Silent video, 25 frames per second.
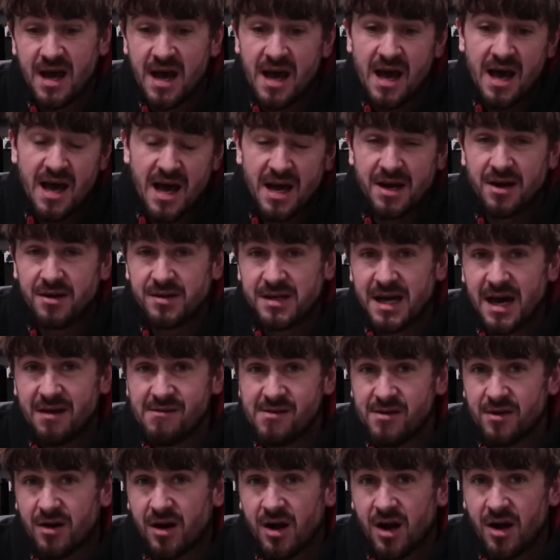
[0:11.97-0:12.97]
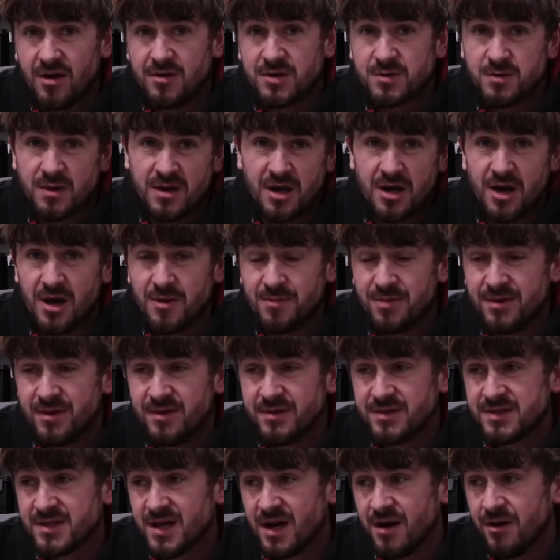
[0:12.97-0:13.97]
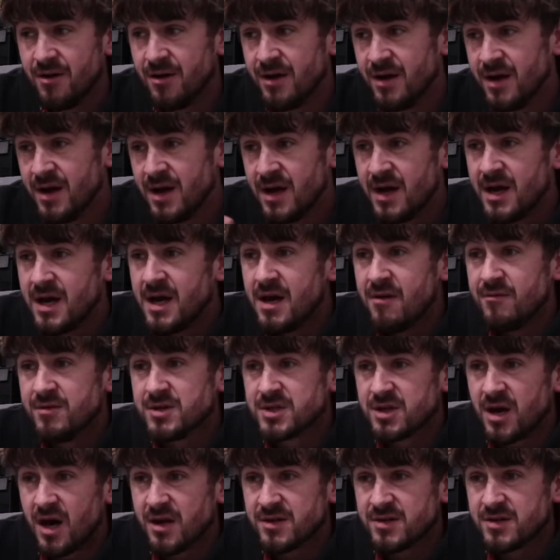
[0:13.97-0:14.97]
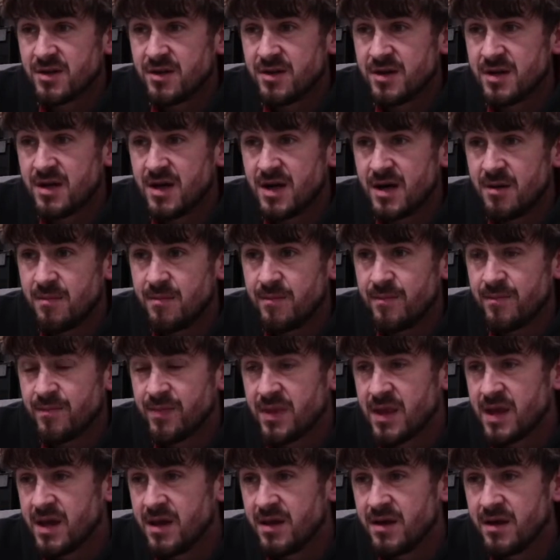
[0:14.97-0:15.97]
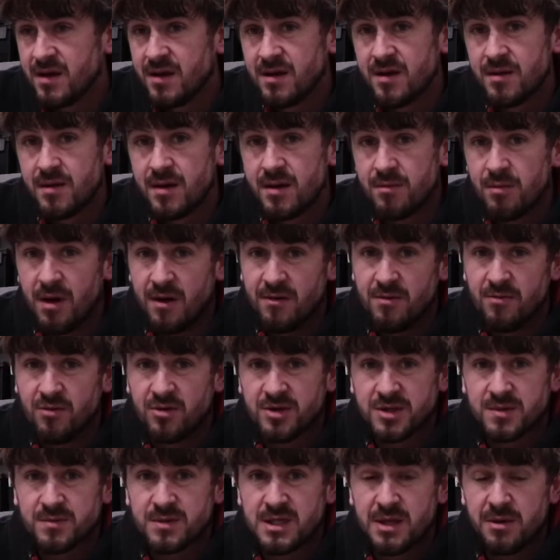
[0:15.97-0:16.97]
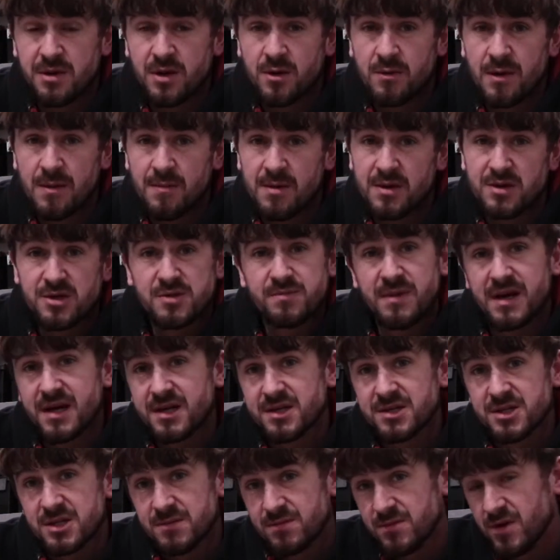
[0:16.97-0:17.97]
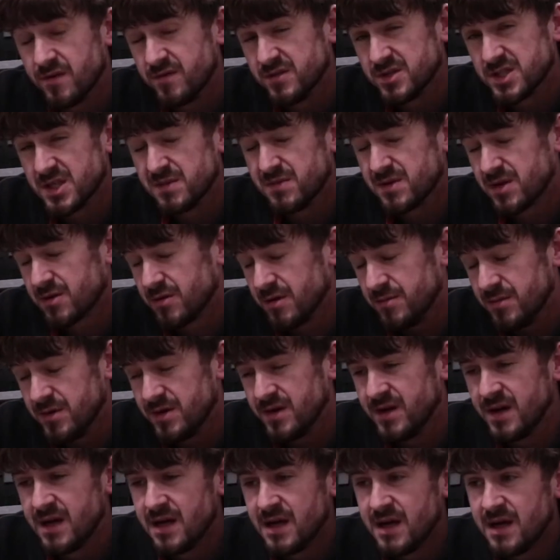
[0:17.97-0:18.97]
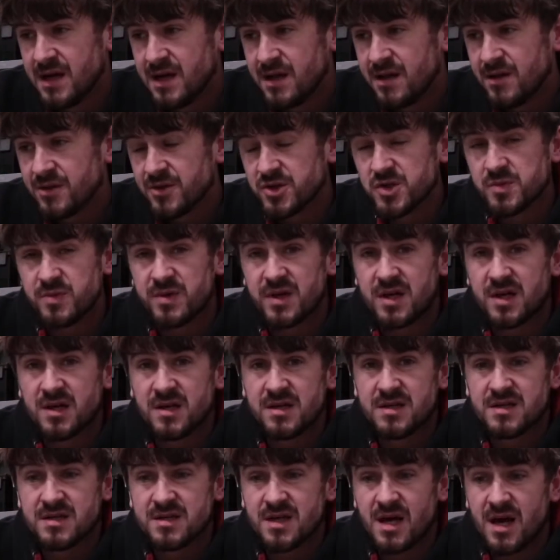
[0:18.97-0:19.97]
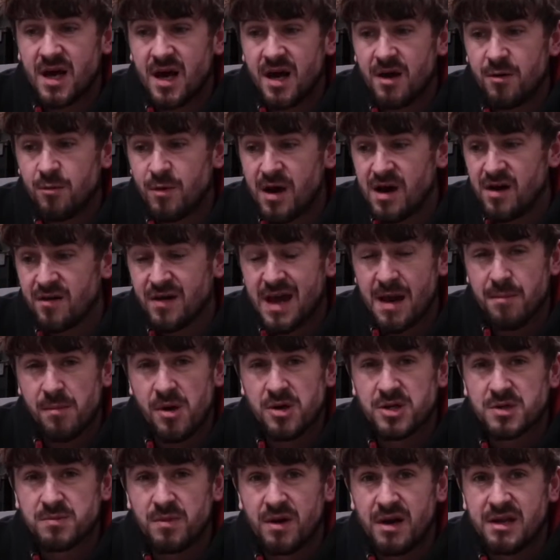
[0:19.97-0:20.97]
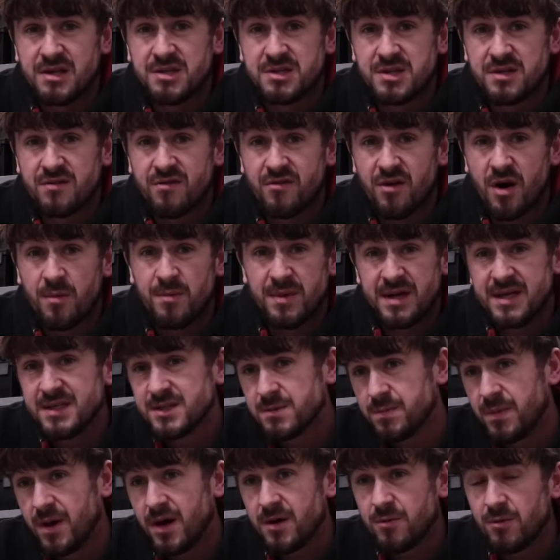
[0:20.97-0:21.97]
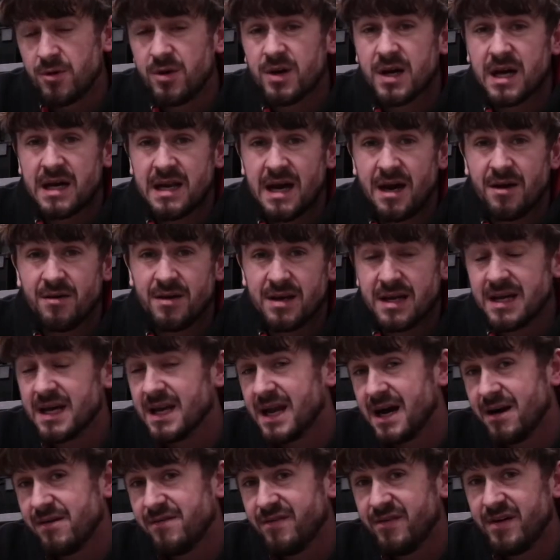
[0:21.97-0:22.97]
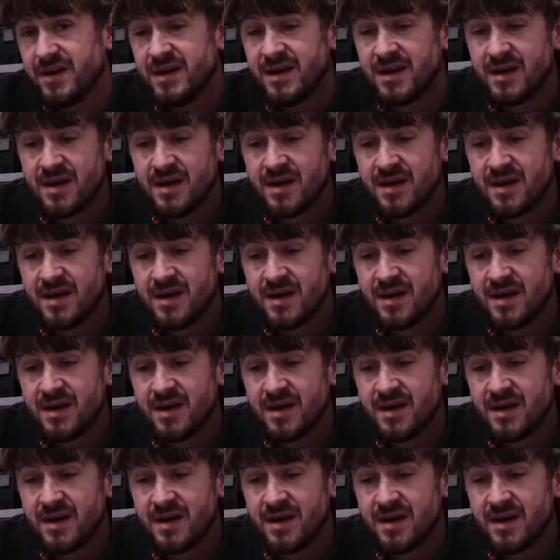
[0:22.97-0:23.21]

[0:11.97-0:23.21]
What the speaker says: I no doubt they'll close when they open, so we start doing, well, we bought some gym equipment, just making some other gym equipment just because where I get most of my energy from is by working out and eating healthy.